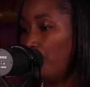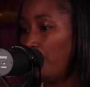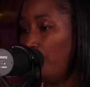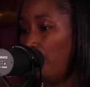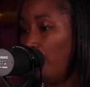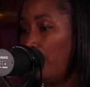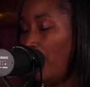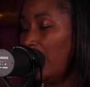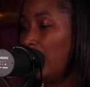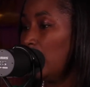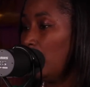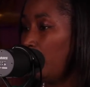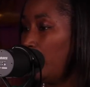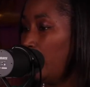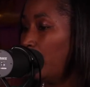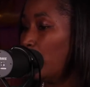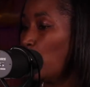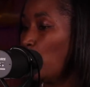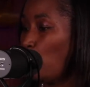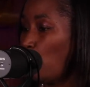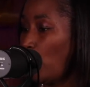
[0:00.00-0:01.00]
making
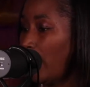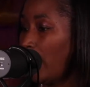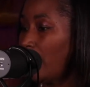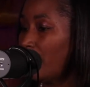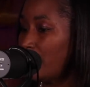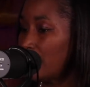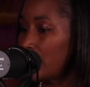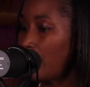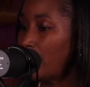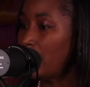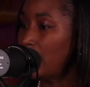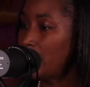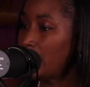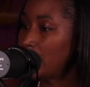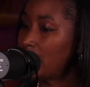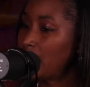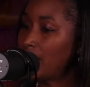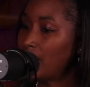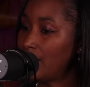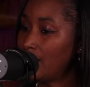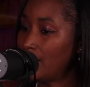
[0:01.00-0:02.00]
people aware of some of these
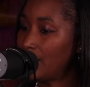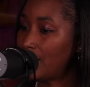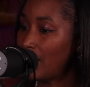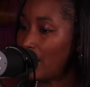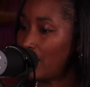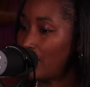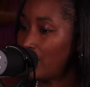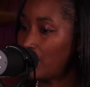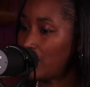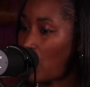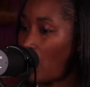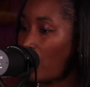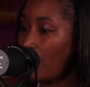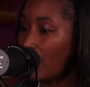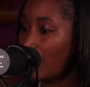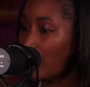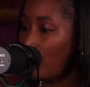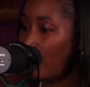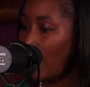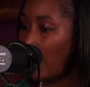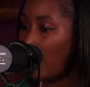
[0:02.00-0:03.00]
studies that I'm
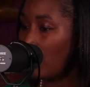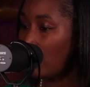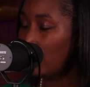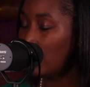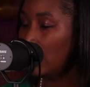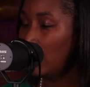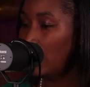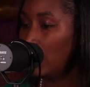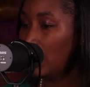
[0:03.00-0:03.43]
talking about,